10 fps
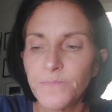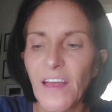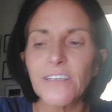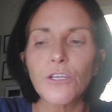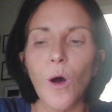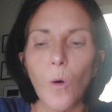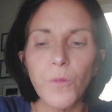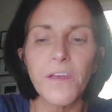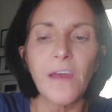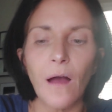That's the
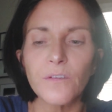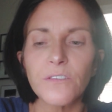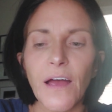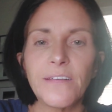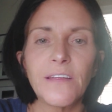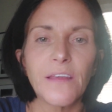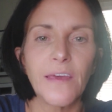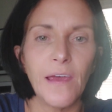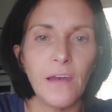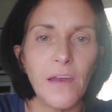only downside to the
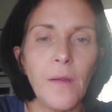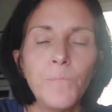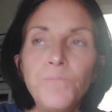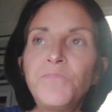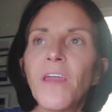candy.